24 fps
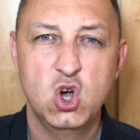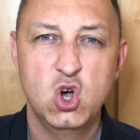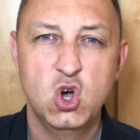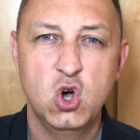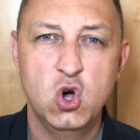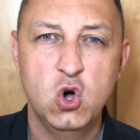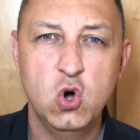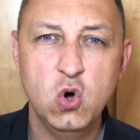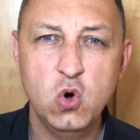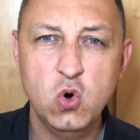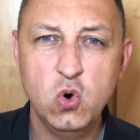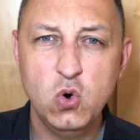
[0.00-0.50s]

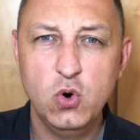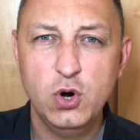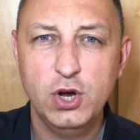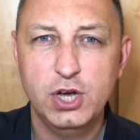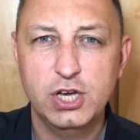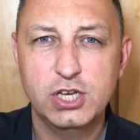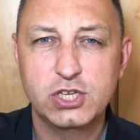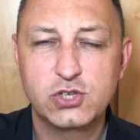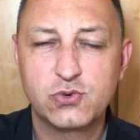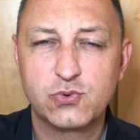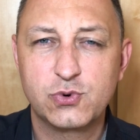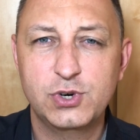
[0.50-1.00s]
who
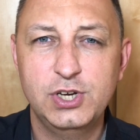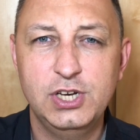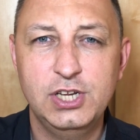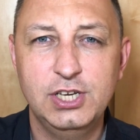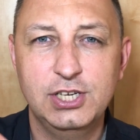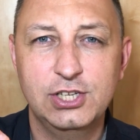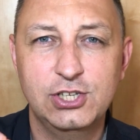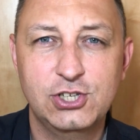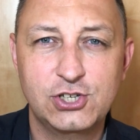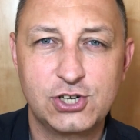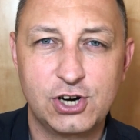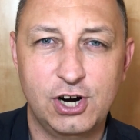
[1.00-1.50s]
is really
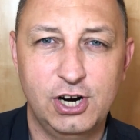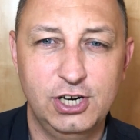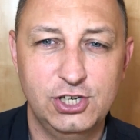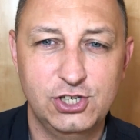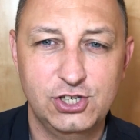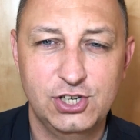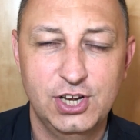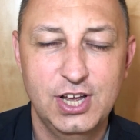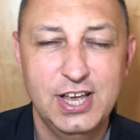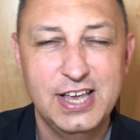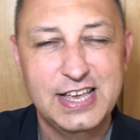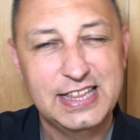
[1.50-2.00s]
in charge?
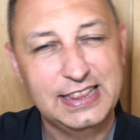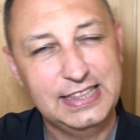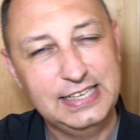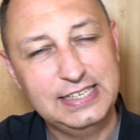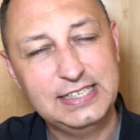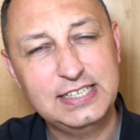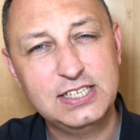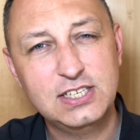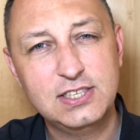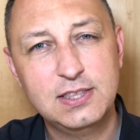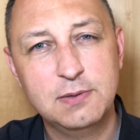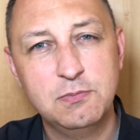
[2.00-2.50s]
This
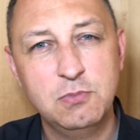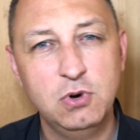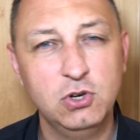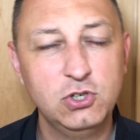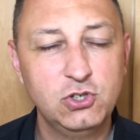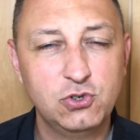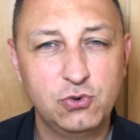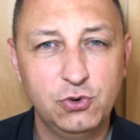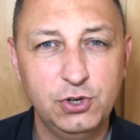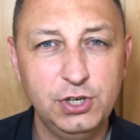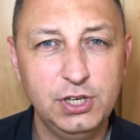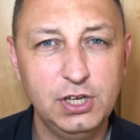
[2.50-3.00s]
is the most
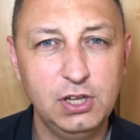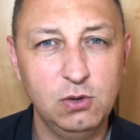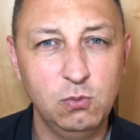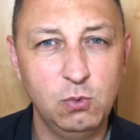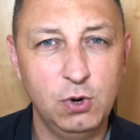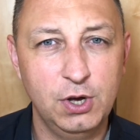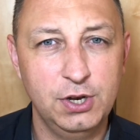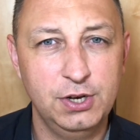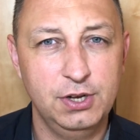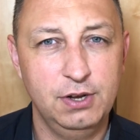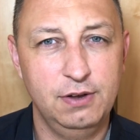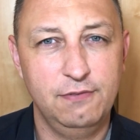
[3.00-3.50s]
critical
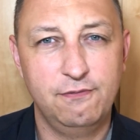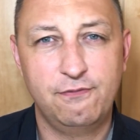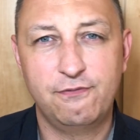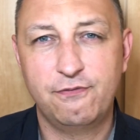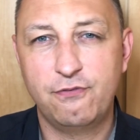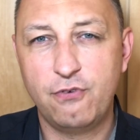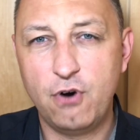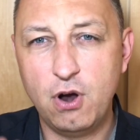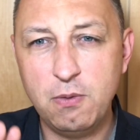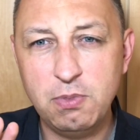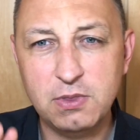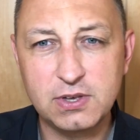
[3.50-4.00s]
one
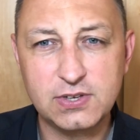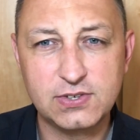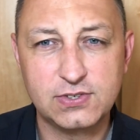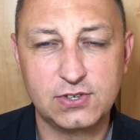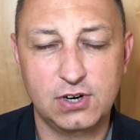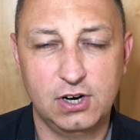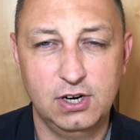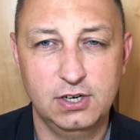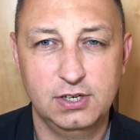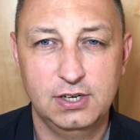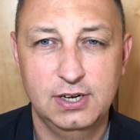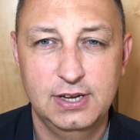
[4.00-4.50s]
from the
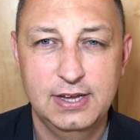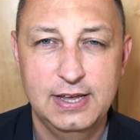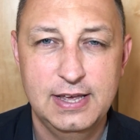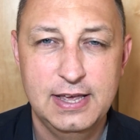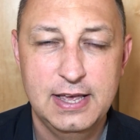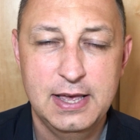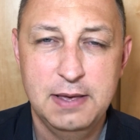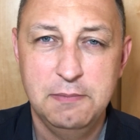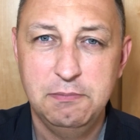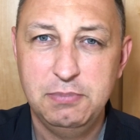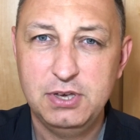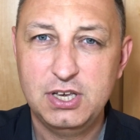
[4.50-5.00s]
start
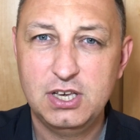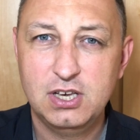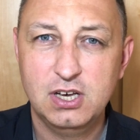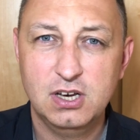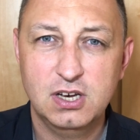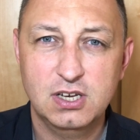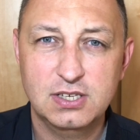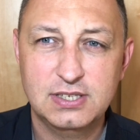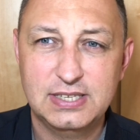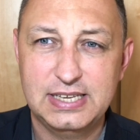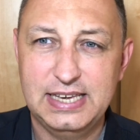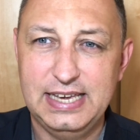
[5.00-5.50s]

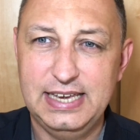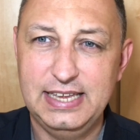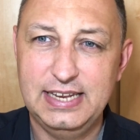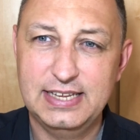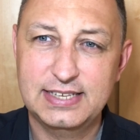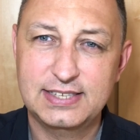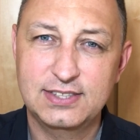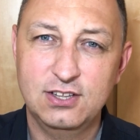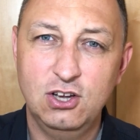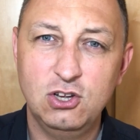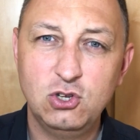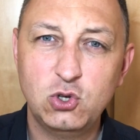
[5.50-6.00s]
because it
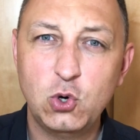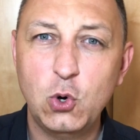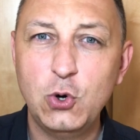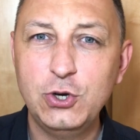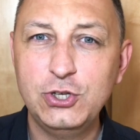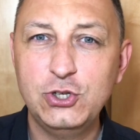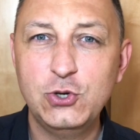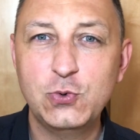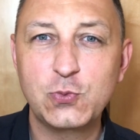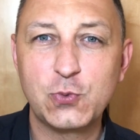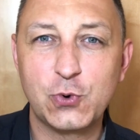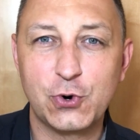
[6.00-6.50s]
is not going
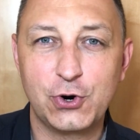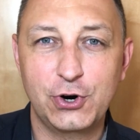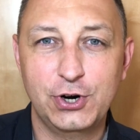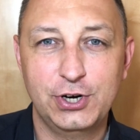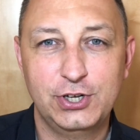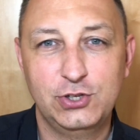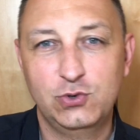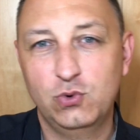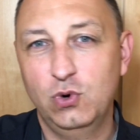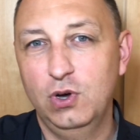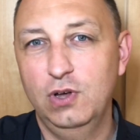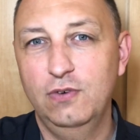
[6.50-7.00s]
to
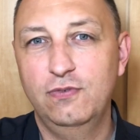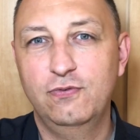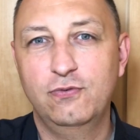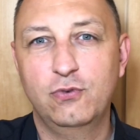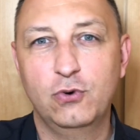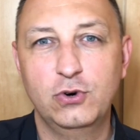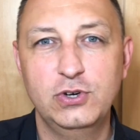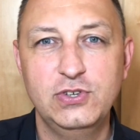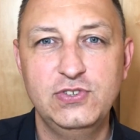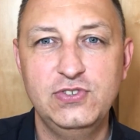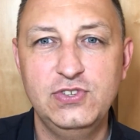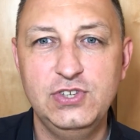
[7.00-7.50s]
work to have
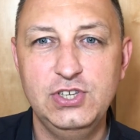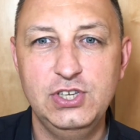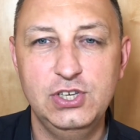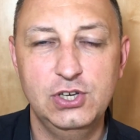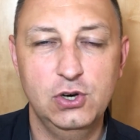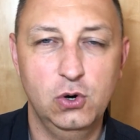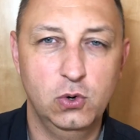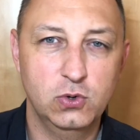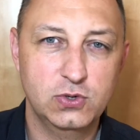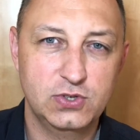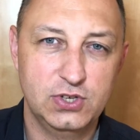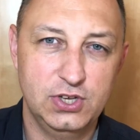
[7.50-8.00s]
4
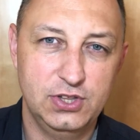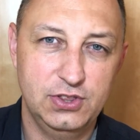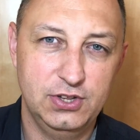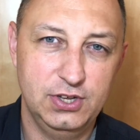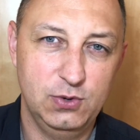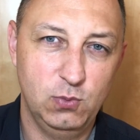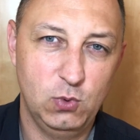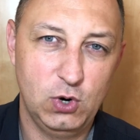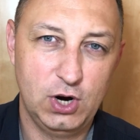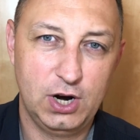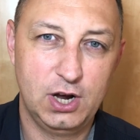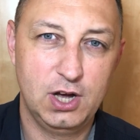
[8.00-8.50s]
CEOs in
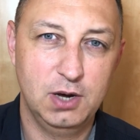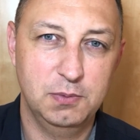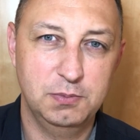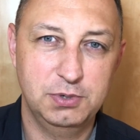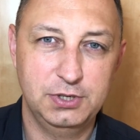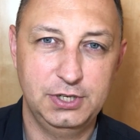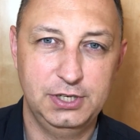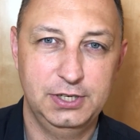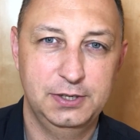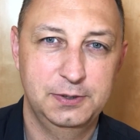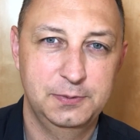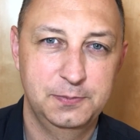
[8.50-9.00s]
one
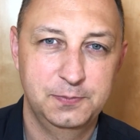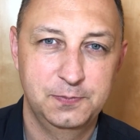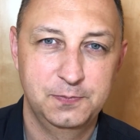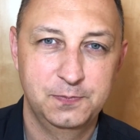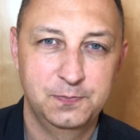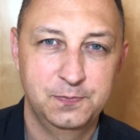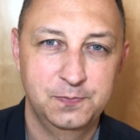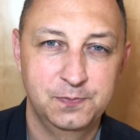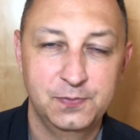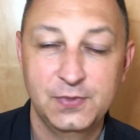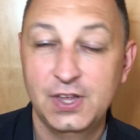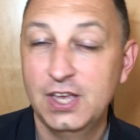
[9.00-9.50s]
company.
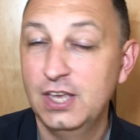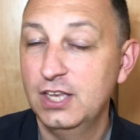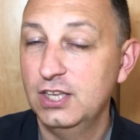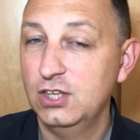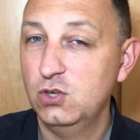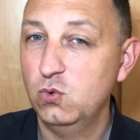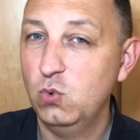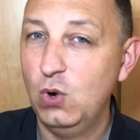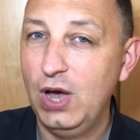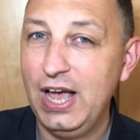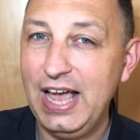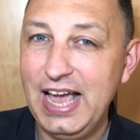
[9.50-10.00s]

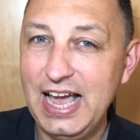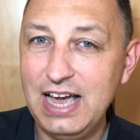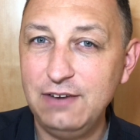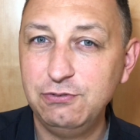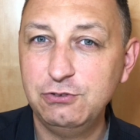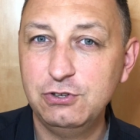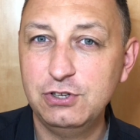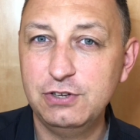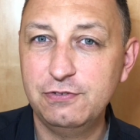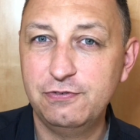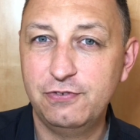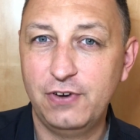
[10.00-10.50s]
You have
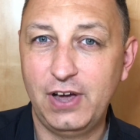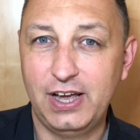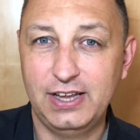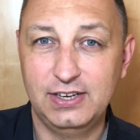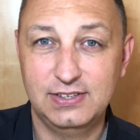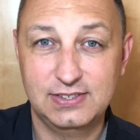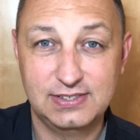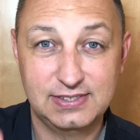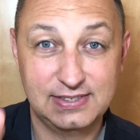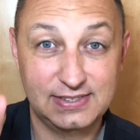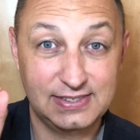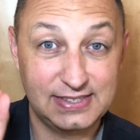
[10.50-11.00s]
to define
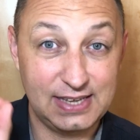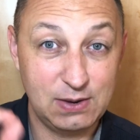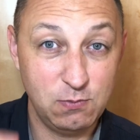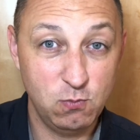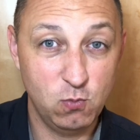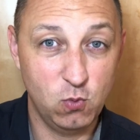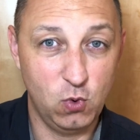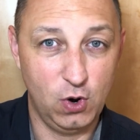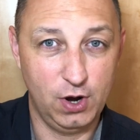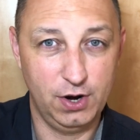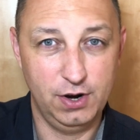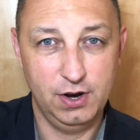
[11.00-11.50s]

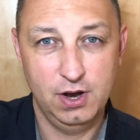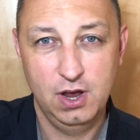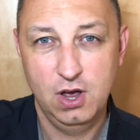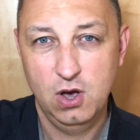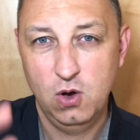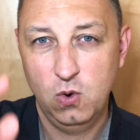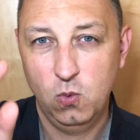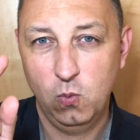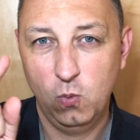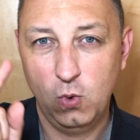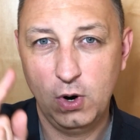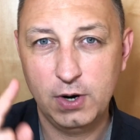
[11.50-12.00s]
someone,
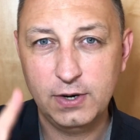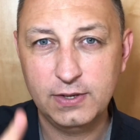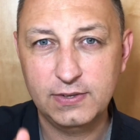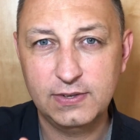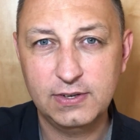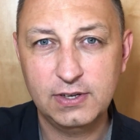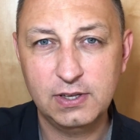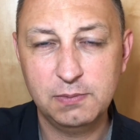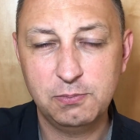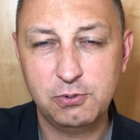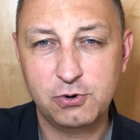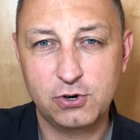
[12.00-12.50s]
one
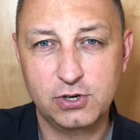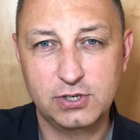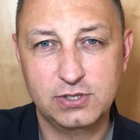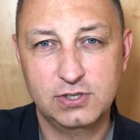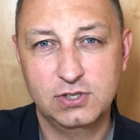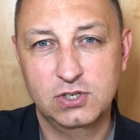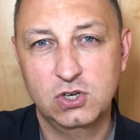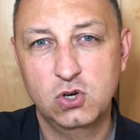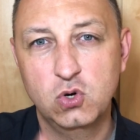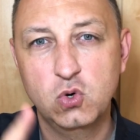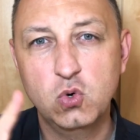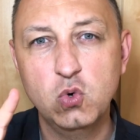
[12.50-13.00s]
single
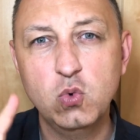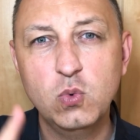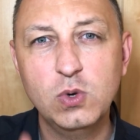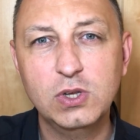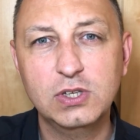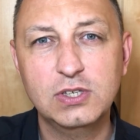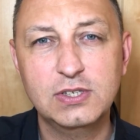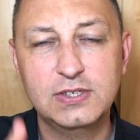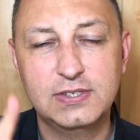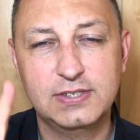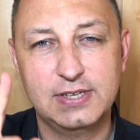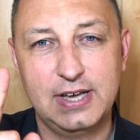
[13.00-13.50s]
person who will
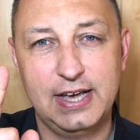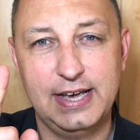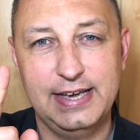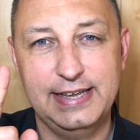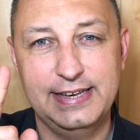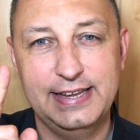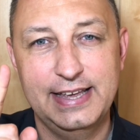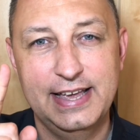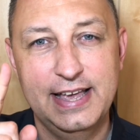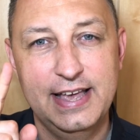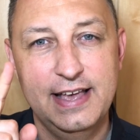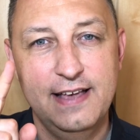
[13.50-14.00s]

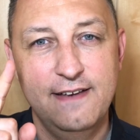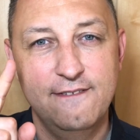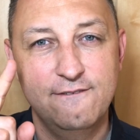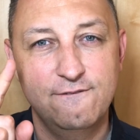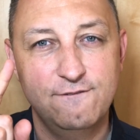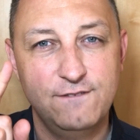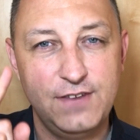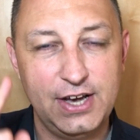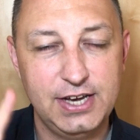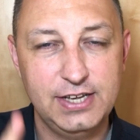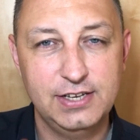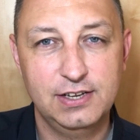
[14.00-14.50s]
decide
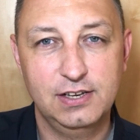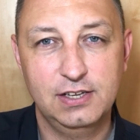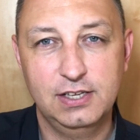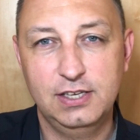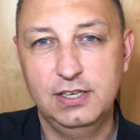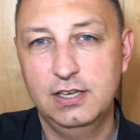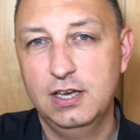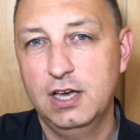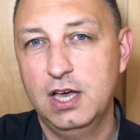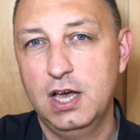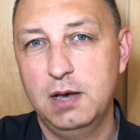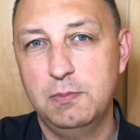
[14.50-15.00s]

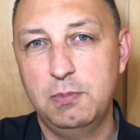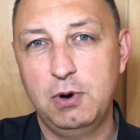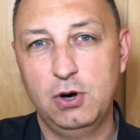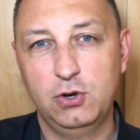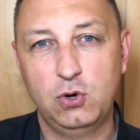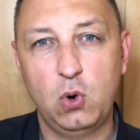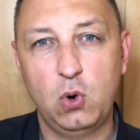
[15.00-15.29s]
finally about